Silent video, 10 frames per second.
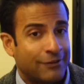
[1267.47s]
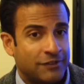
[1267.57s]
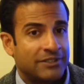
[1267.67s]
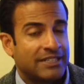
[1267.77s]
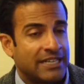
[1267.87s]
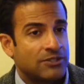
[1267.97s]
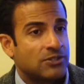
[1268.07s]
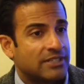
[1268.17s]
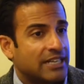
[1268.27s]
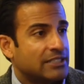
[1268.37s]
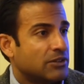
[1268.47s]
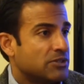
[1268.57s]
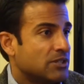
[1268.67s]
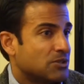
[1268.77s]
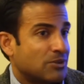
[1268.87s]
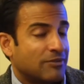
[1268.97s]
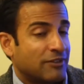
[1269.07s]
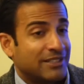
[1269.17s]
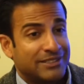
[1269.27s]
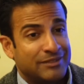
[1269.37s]
after a cancer diagnosis,
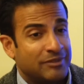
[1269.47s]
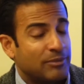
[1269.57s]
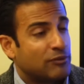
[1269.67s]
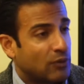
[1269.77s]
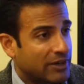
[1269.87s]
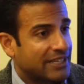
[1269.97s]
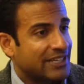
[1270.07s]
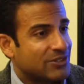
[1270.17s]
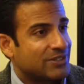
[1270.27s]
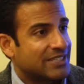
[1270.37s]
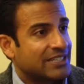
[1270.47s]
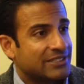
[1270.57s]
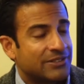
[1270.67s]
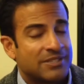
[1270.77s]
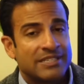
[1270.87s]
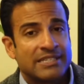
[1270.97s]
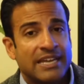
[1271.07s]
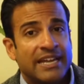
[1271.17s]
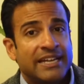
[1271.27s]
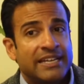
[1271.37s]
or frankly even before a cancer
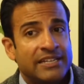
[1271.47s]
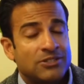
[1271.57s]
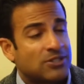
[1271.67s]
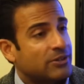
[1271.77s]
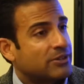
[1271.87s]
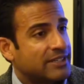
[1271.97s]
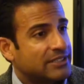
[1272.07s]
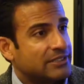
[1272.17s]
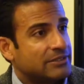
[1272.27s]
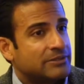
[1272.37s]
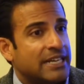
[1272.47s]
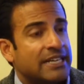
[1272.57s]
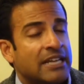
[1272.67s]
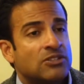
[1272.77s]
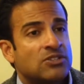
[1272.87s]
diagnosis, is so critical, right?